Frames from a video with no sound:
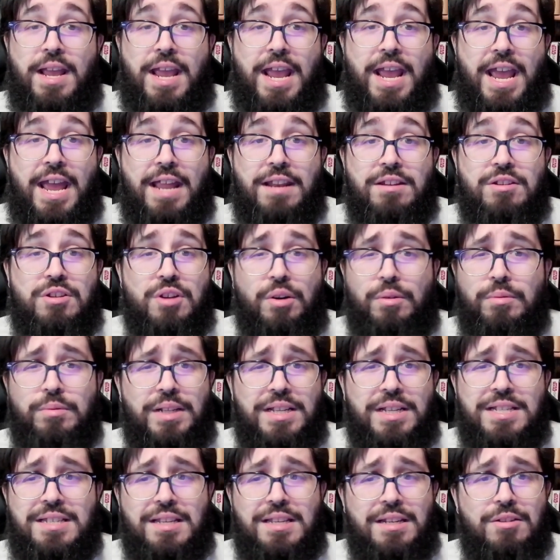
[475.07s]
and don't
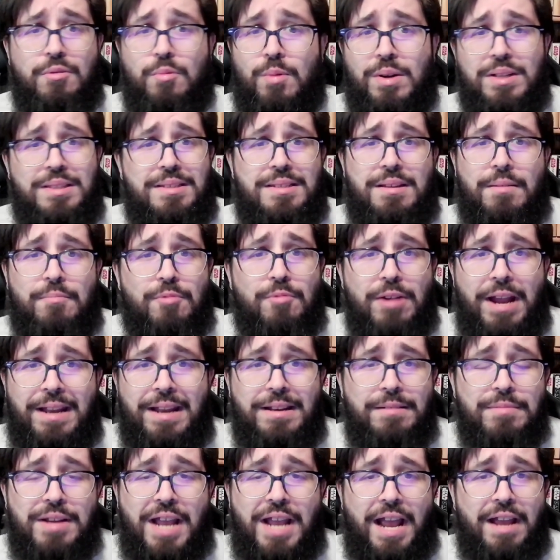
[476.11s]
listen to what some
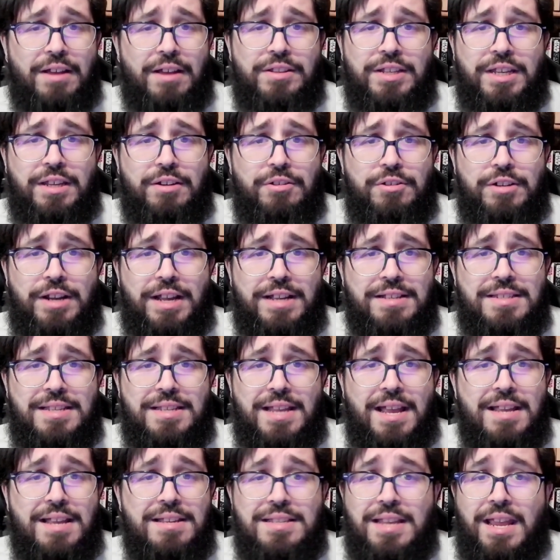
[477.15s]
random guy on the internet
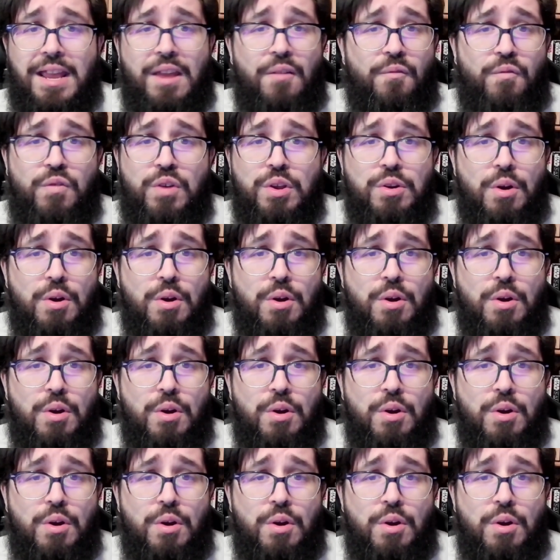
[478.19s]
says if you don't